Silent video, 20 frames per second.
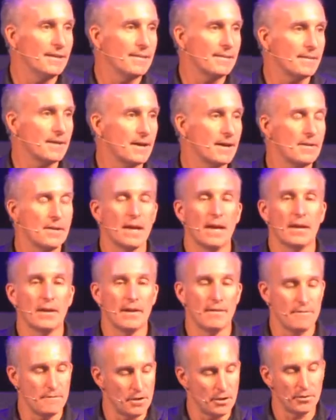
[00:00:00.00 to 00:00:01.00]
okay, and a
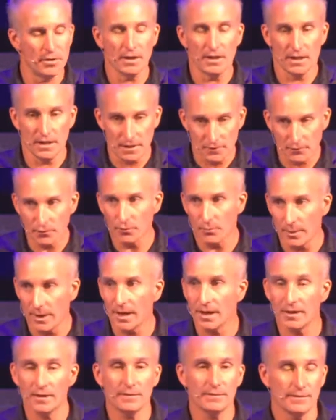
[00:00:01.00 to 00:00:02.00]
very evil
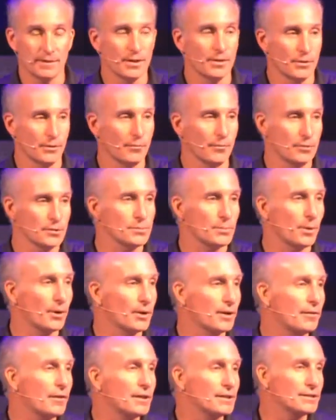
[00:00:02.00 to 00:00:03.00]
man at the first part
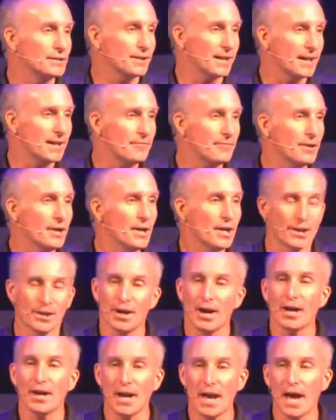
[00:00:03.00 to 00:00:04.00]
of his life.
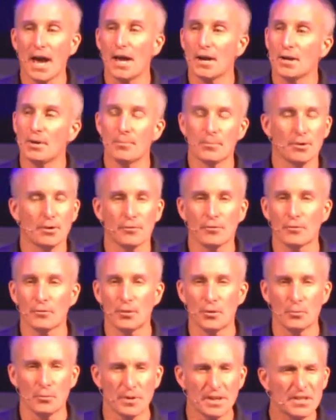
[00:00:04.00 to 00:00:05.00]
God had him there for
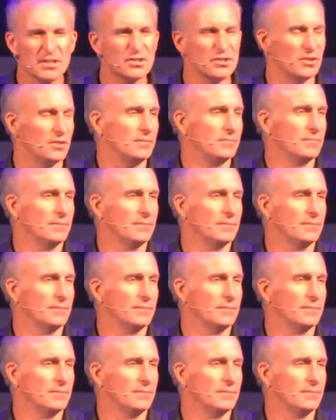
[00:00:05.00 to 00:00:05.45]
a reason.